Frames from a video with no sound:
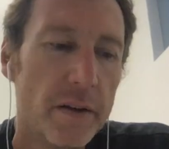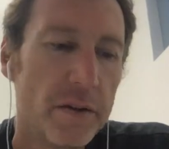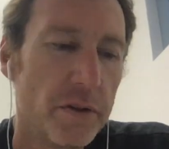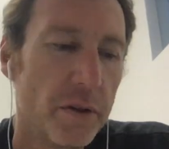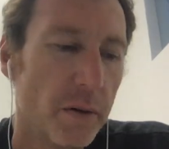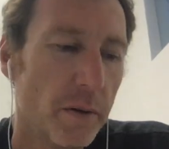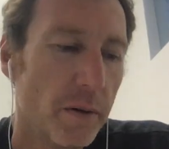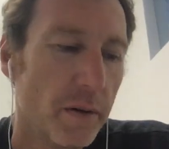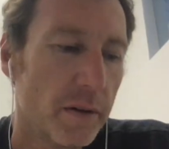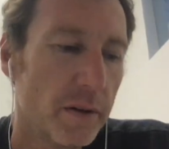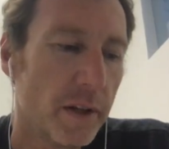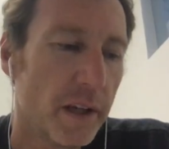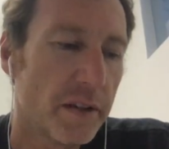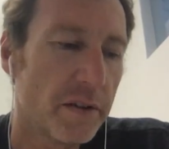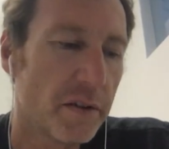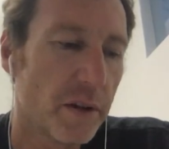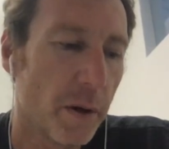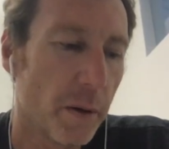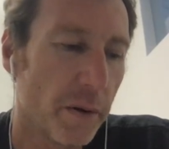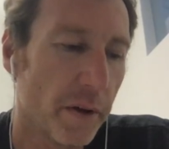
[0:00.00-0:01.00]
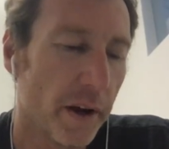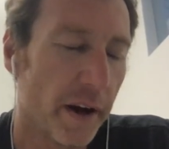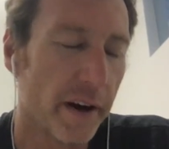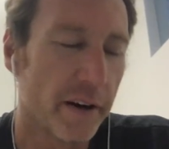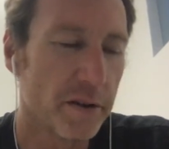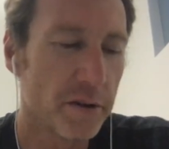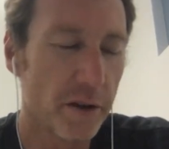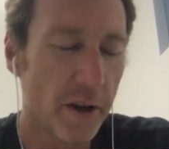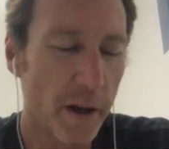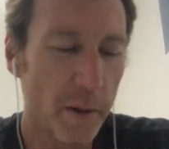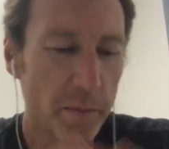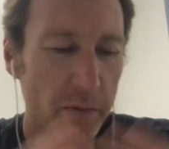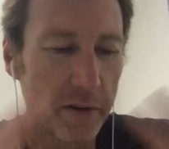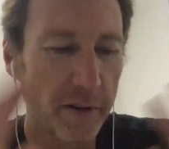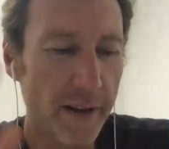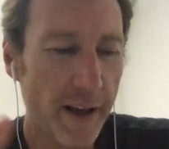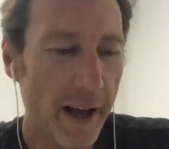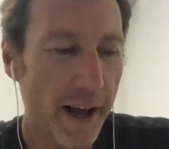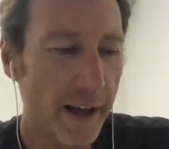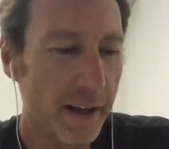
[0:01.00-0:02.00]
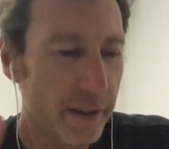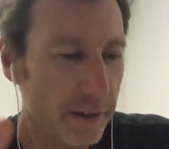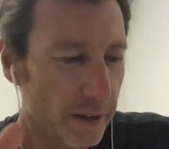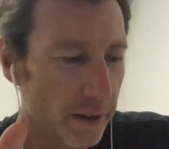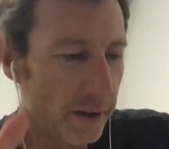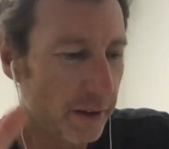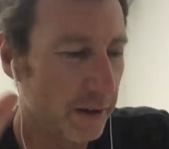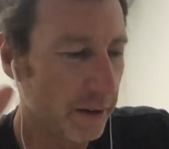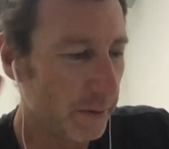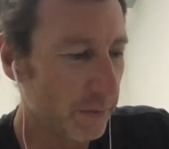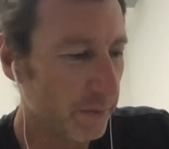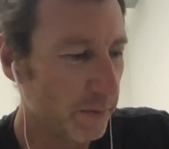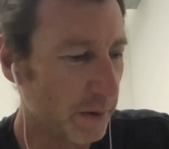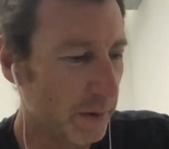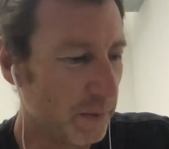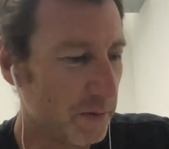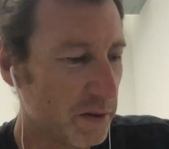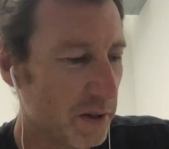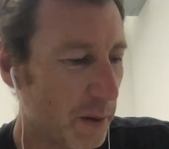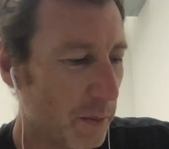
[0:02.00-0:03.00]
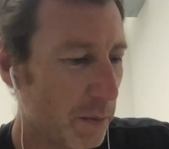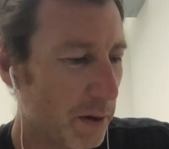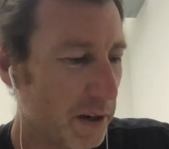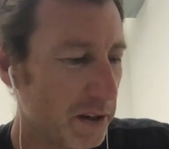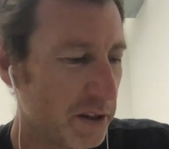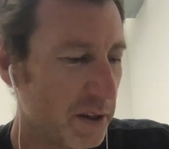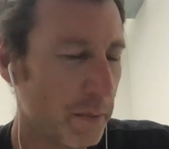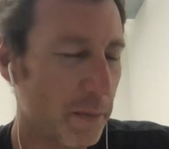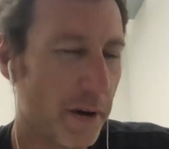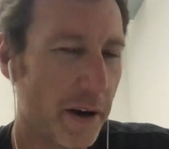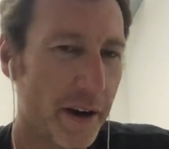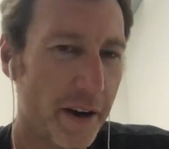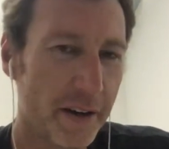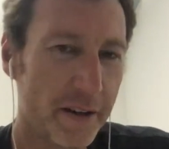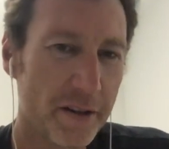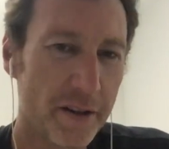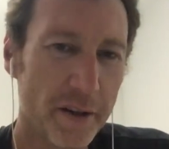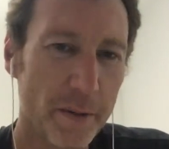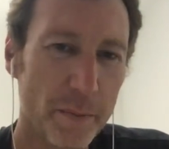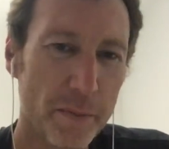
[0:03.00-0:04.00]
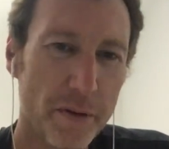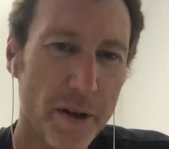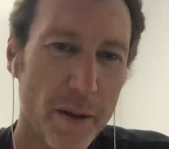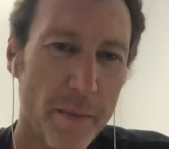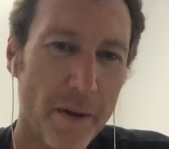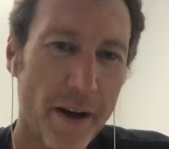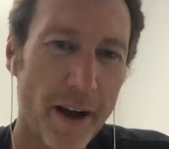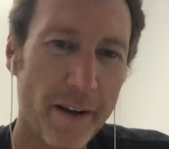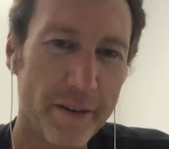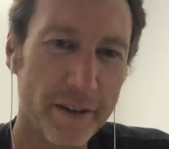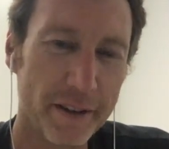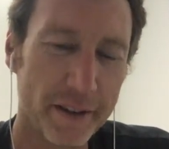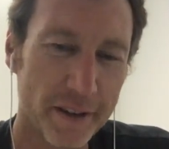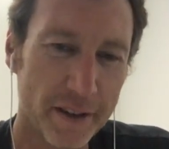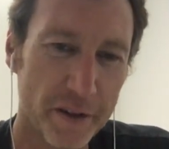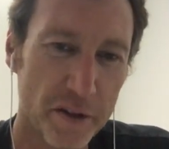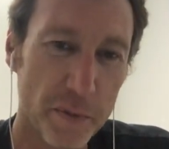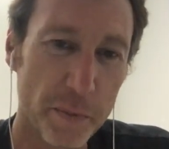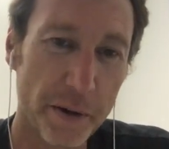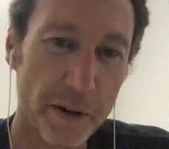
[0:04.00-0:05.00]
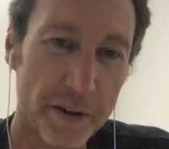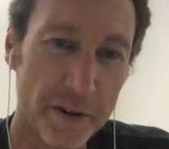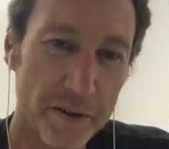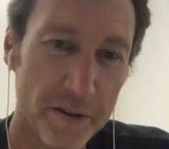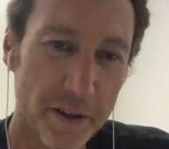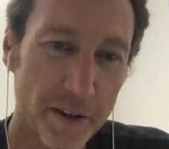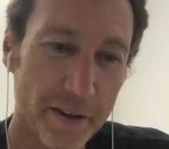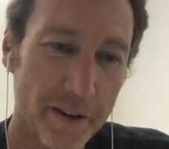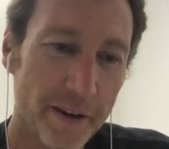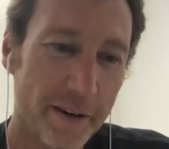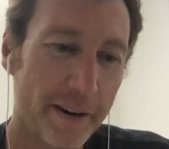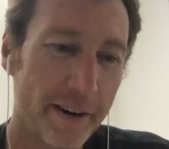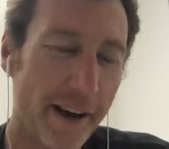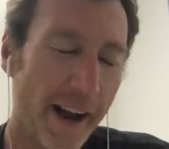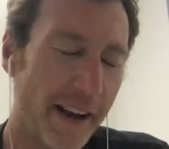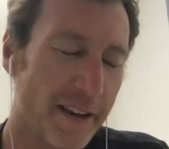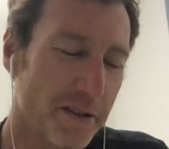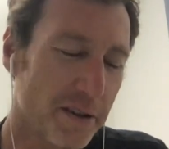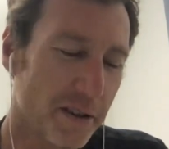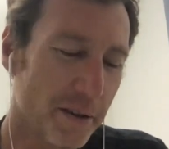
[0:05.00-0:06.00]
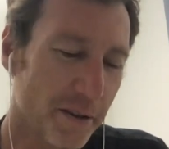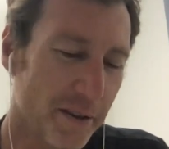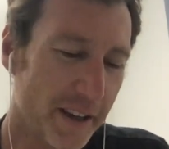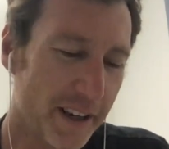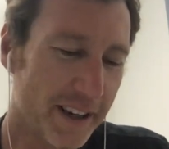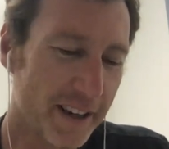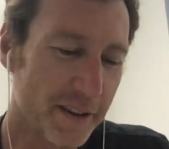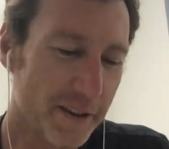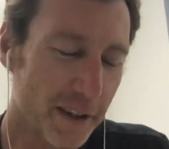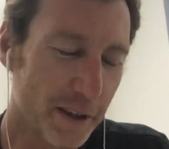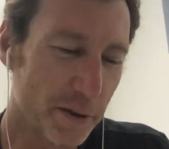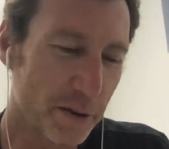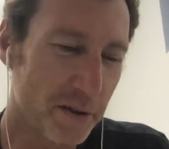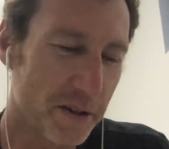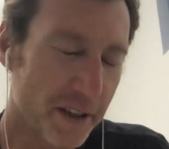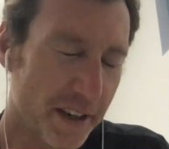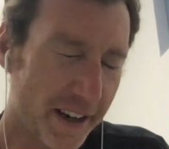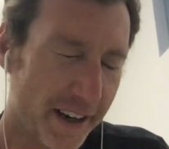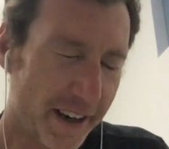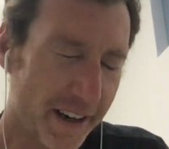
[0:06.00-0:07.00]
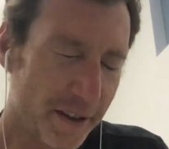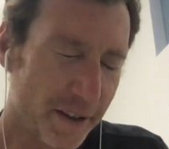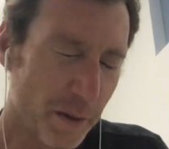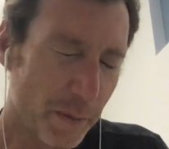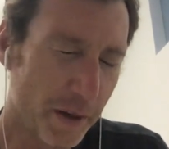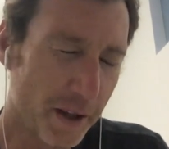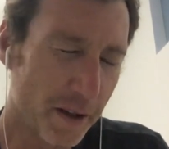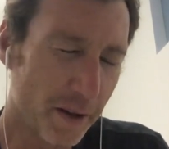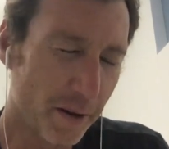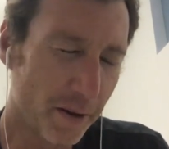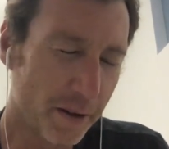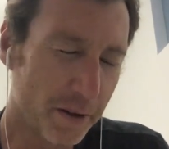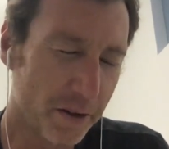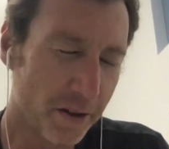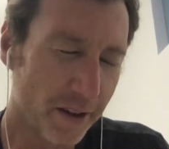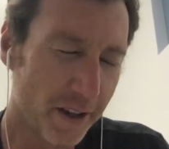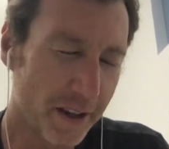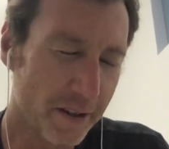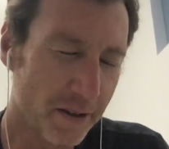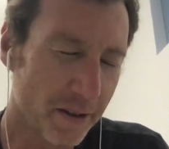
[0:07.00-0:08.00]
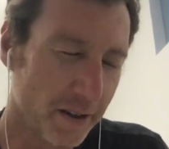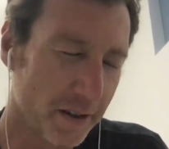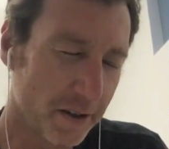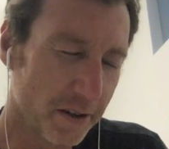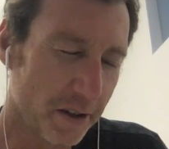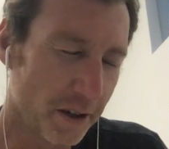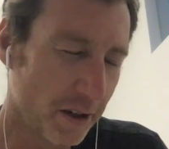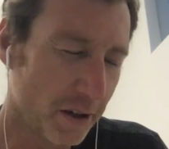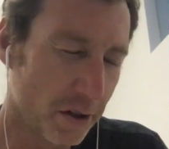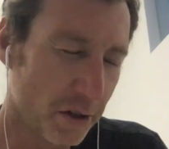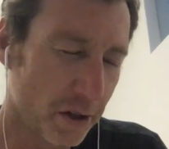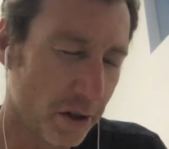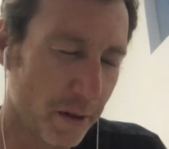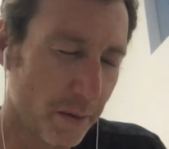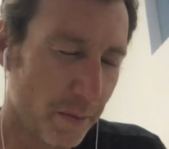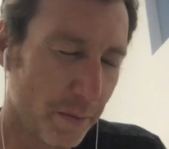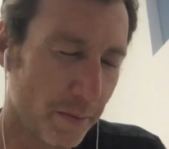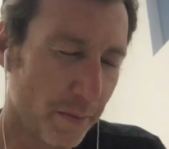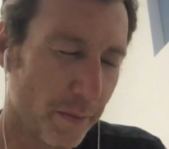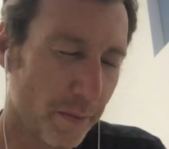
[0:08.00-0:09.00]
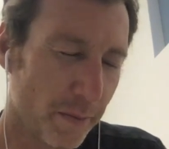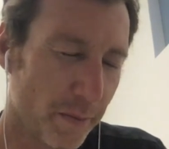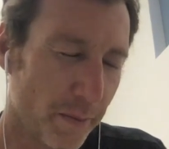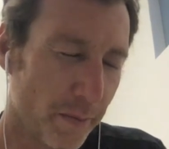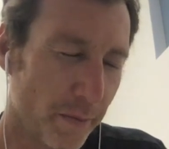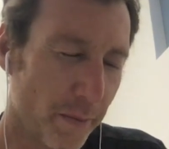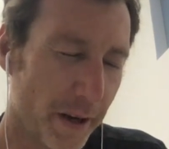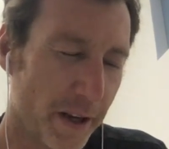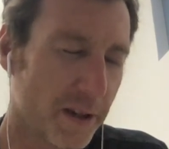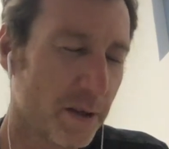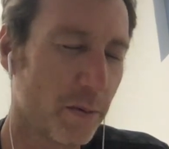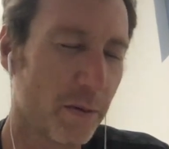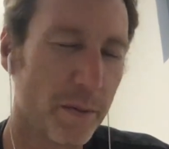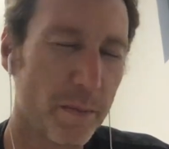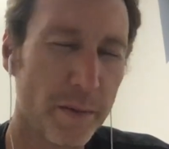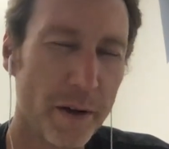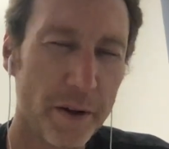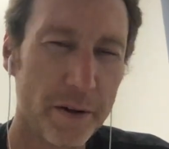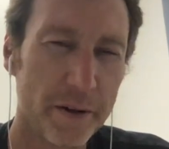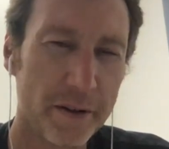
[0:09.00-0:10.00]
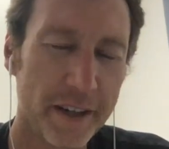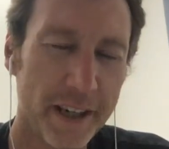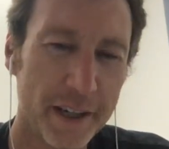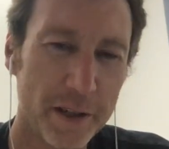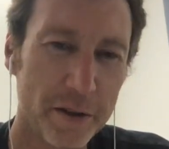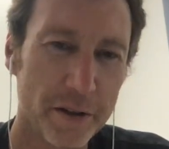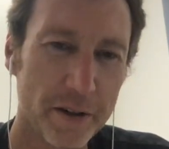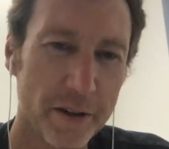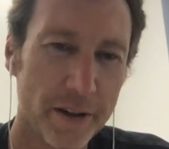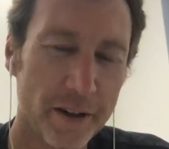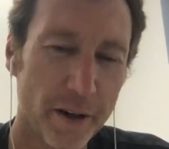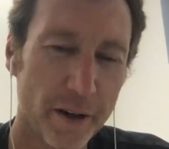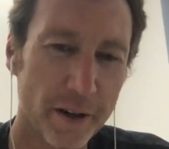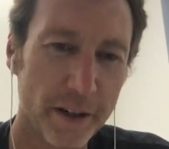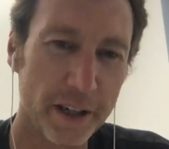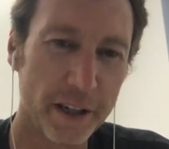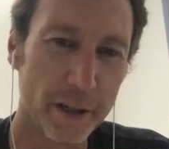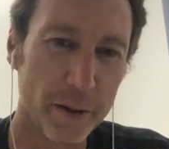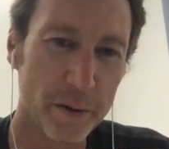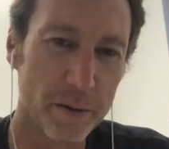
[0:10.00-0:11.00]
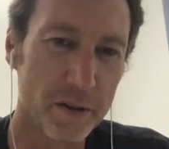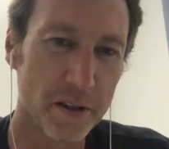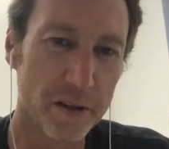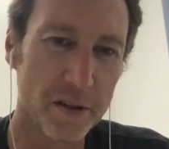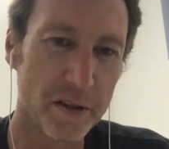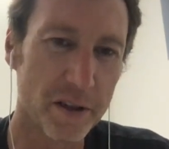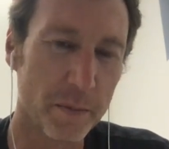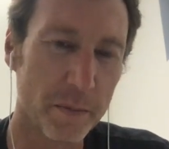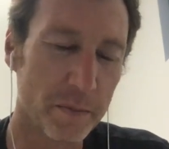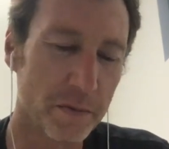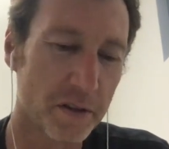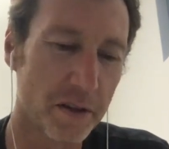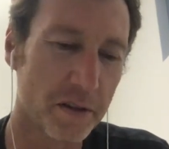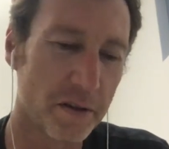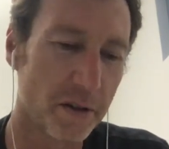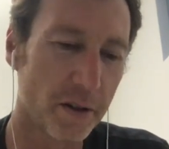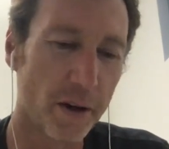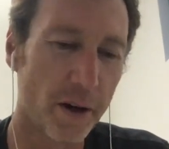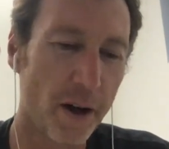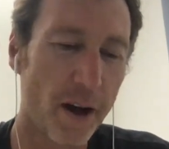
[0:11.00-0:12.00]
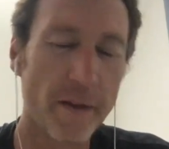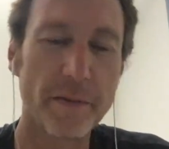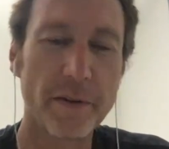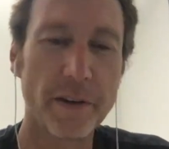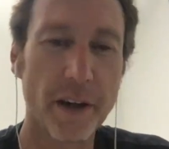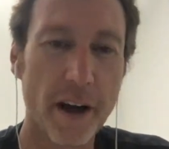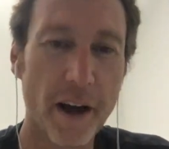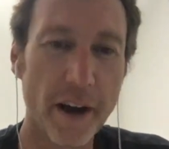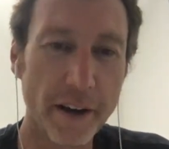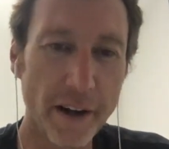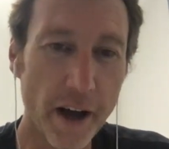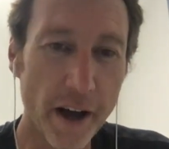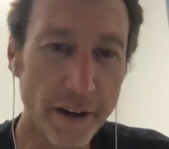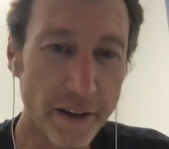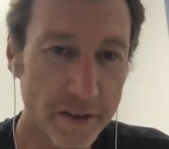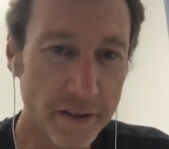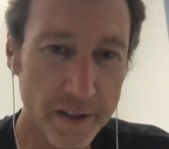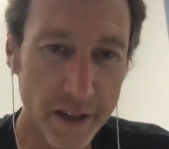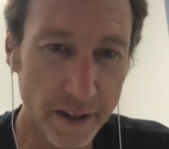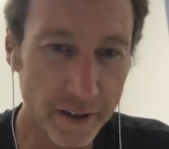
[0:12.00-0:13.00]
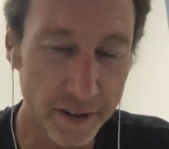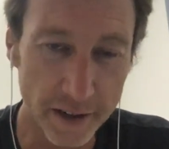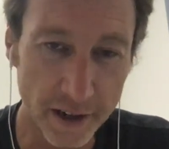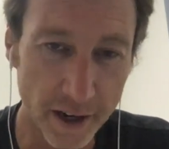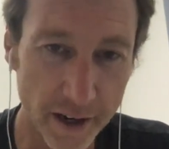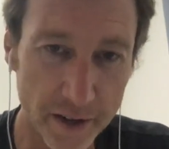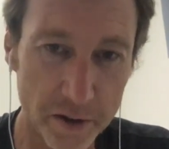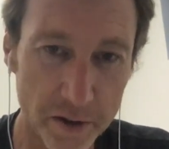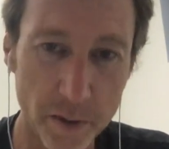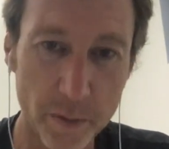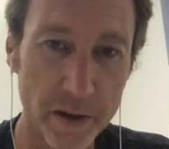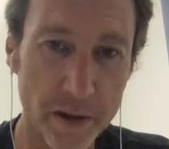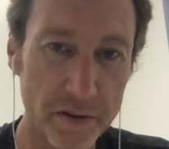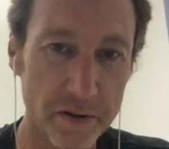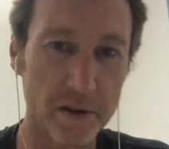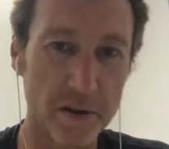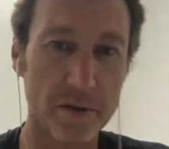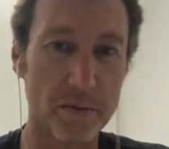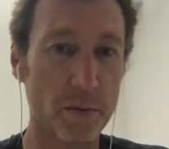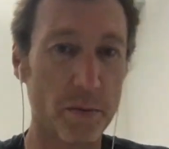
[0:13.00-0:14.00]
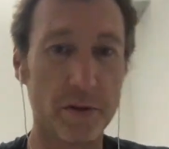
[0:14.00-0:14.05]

So let's go there. So I'm glad you've, you've, somewhat debunked the Plum Island conspiracy theory. I still think it's interesting. I, to me, the larger lesson is you just shouldn't mess with Mother Nature and our ecosystems because there are often un- unintended consequences.